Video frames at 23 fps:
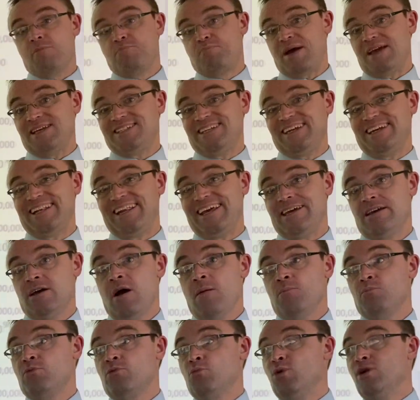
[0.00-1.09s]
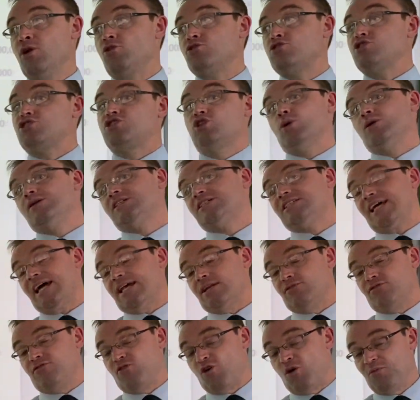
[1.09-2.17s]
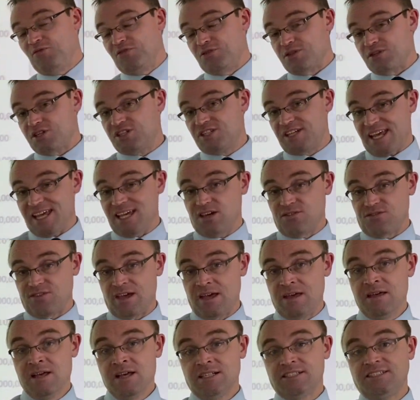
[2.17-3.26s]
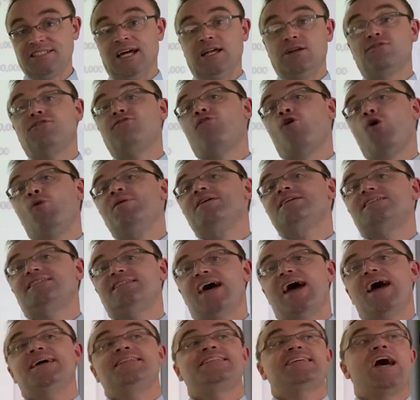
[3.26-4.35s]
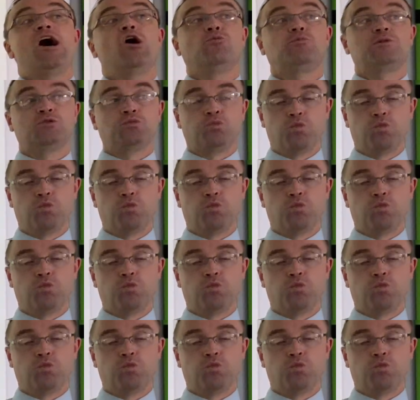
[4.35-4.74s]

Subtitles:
basically, we're not just doing standard form for the sake of it. Standard form is there to help us